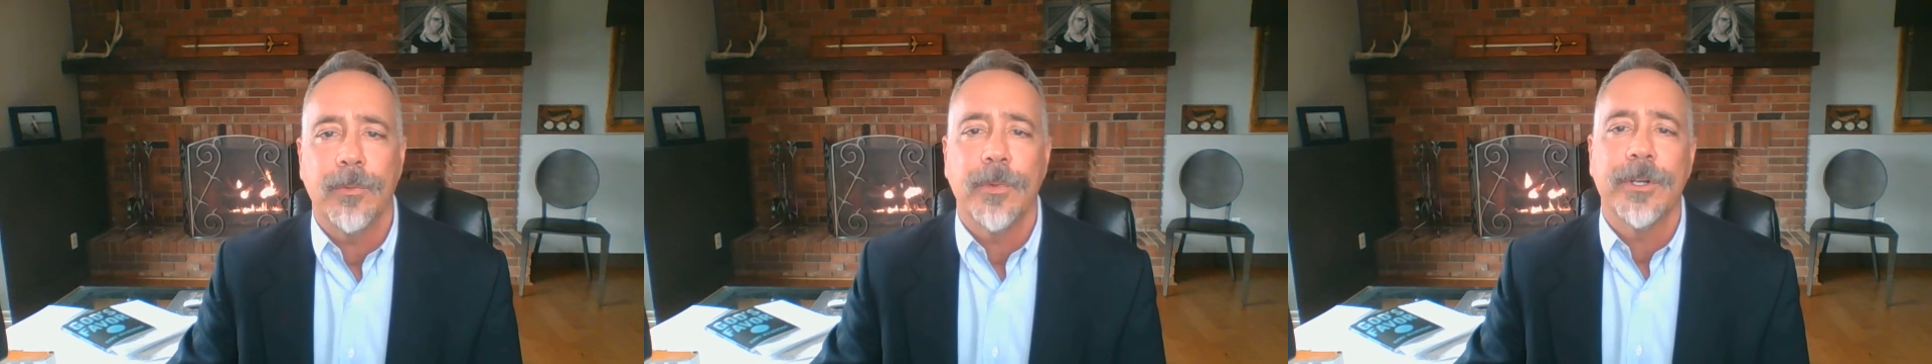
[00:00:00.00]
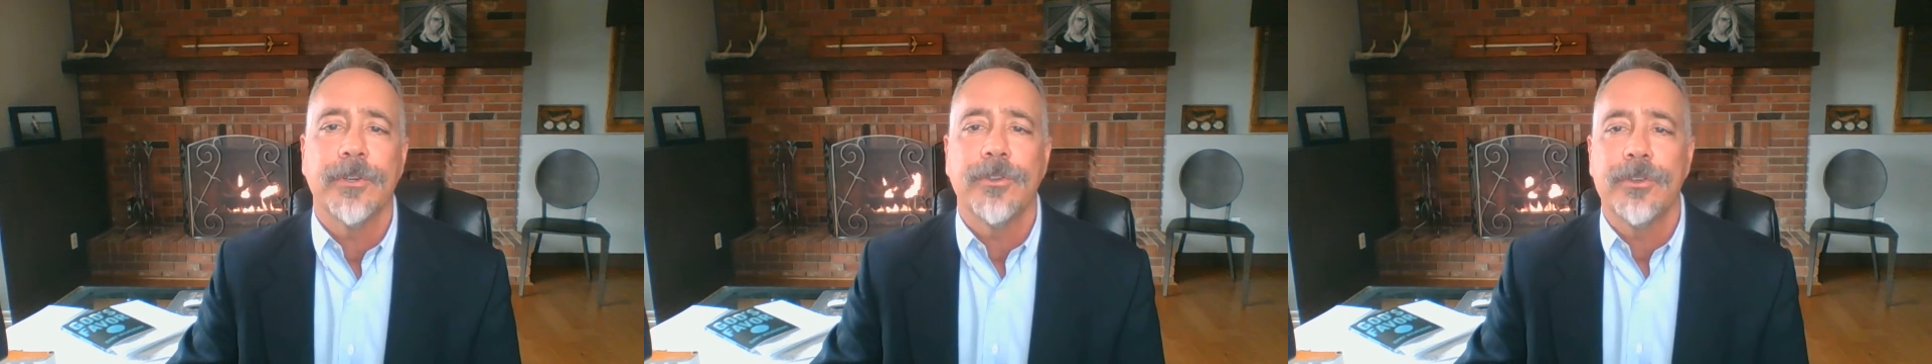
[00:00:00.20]

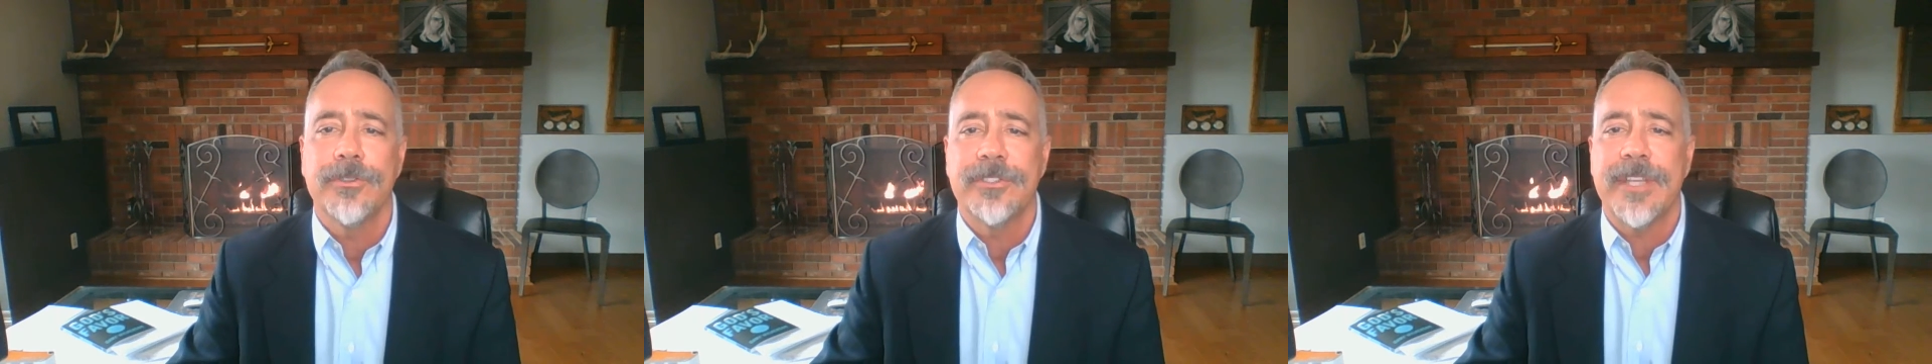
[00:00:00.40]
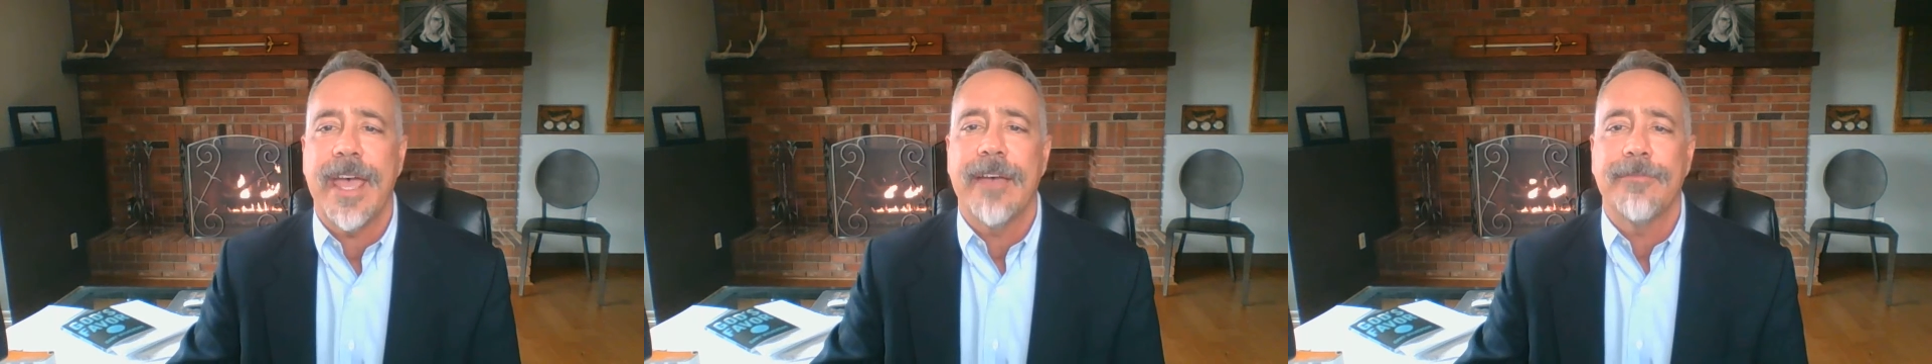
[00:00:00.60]
and 1 or 2
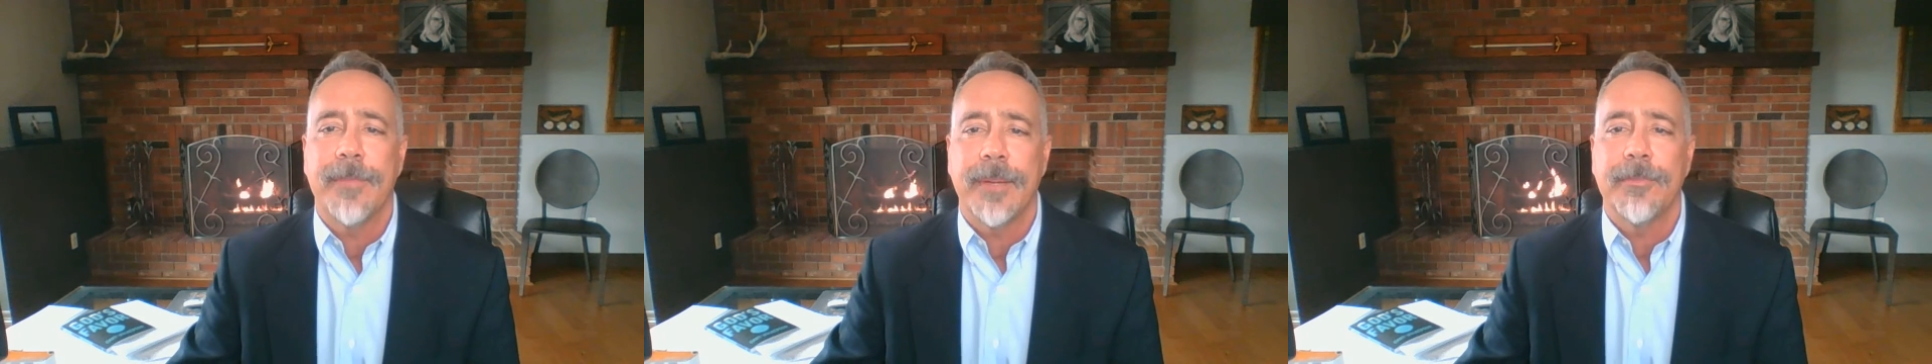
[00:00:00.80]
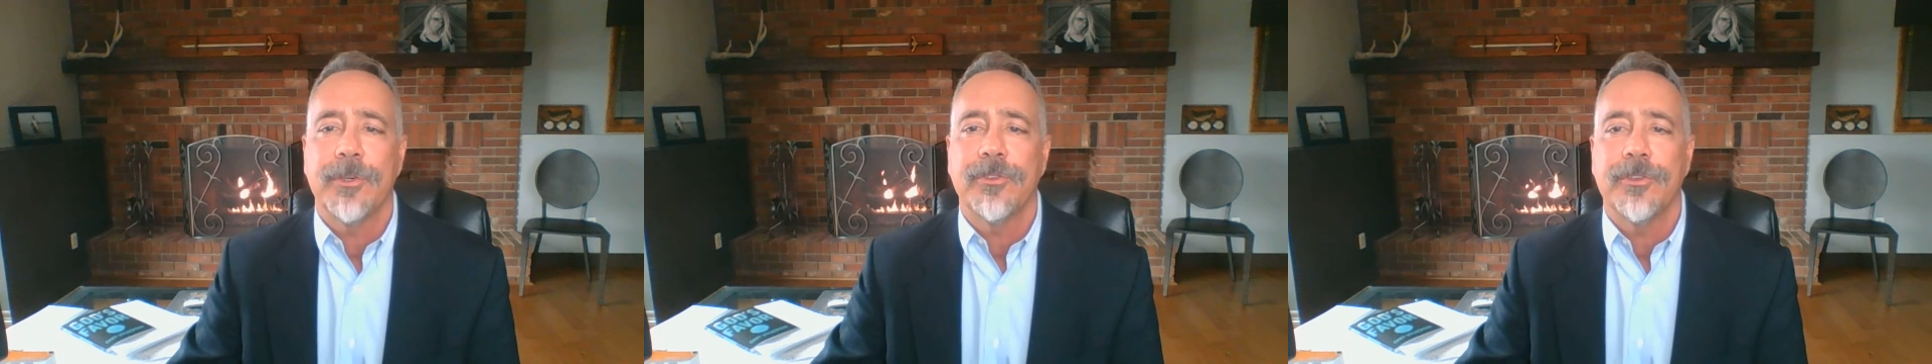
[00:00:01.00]
staff
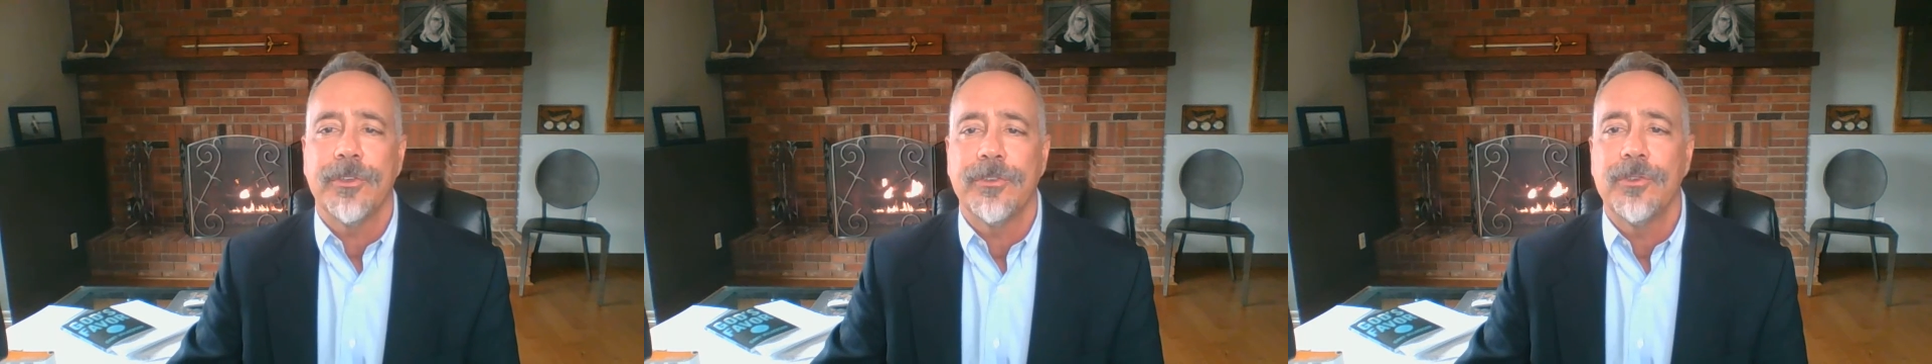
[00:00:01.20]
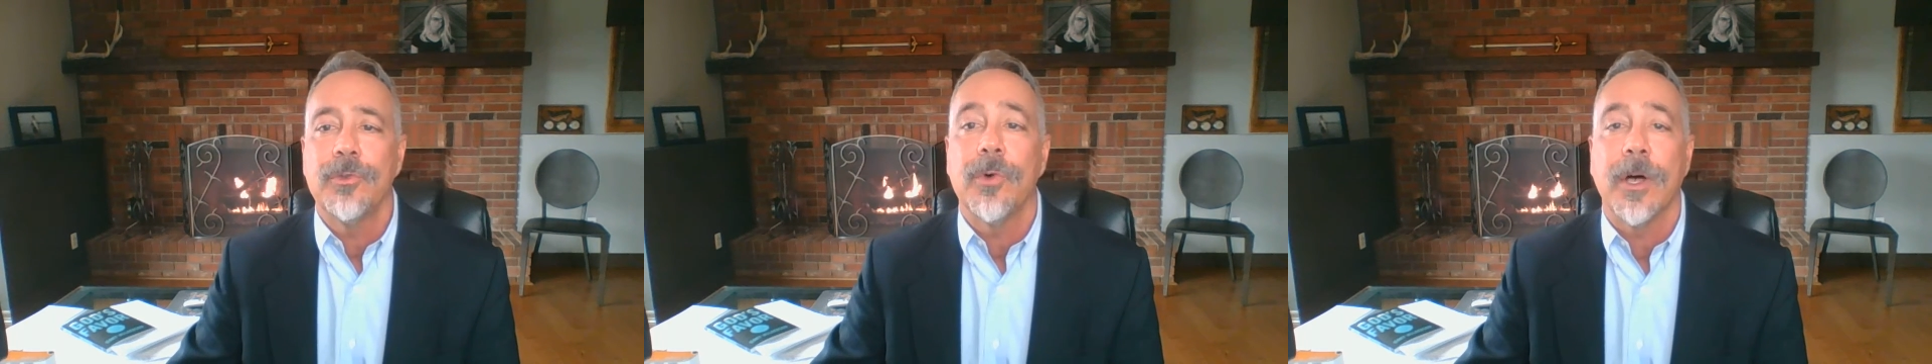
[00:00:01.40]
members to
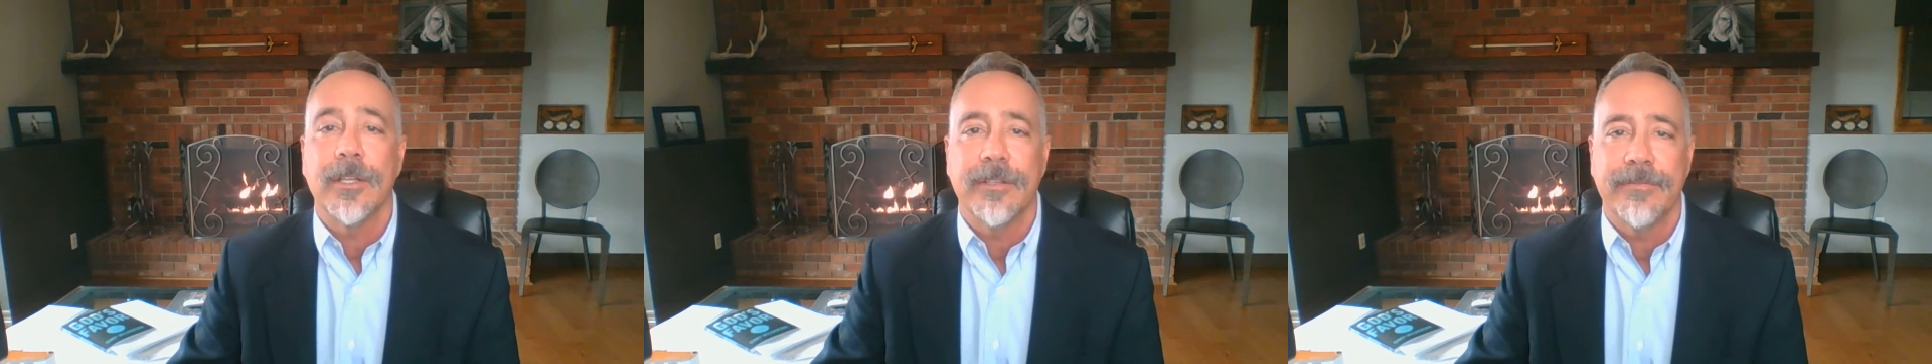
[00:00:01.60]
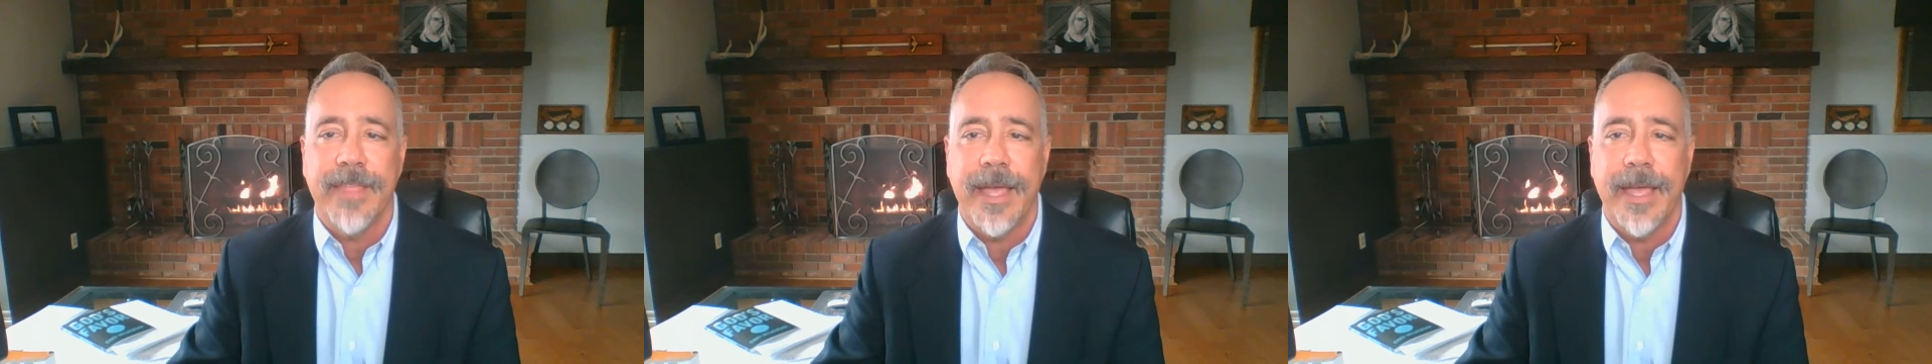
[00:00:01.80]
do
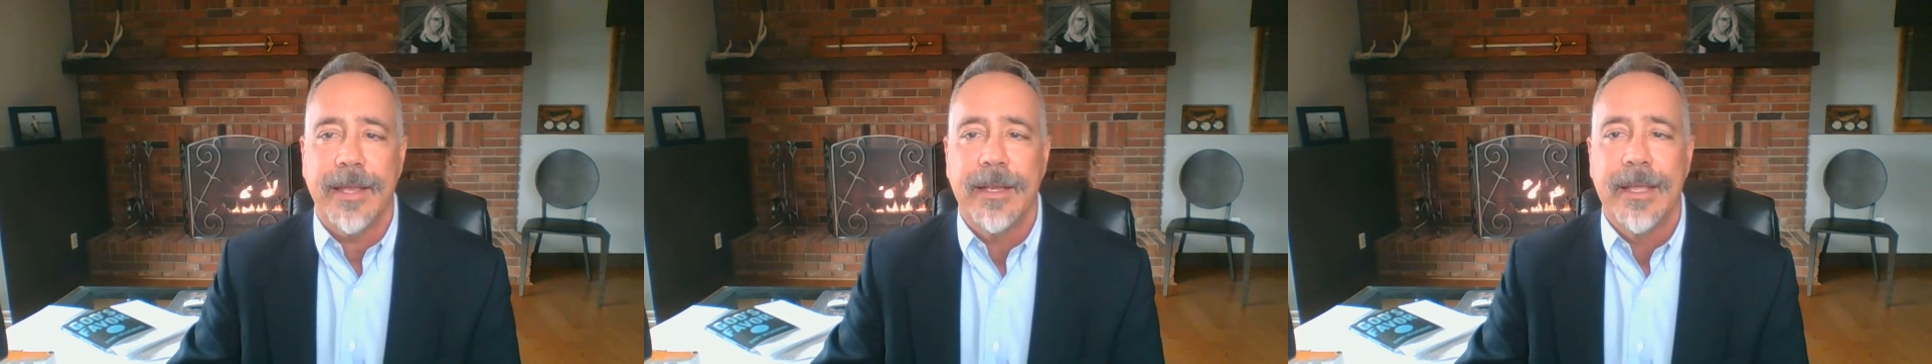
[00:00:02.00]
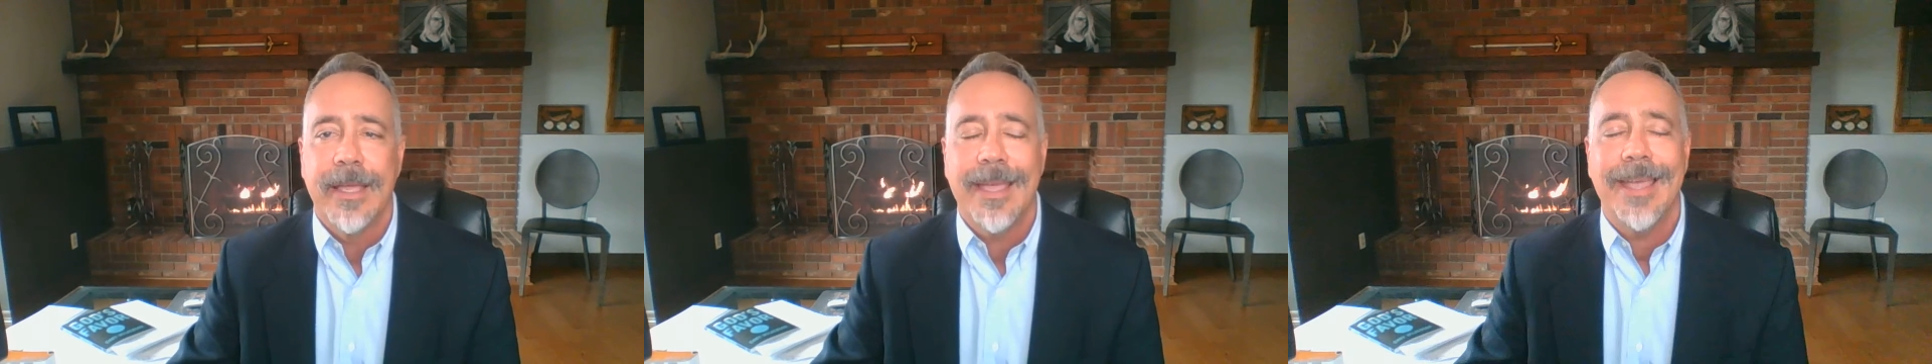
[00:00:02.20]
all of that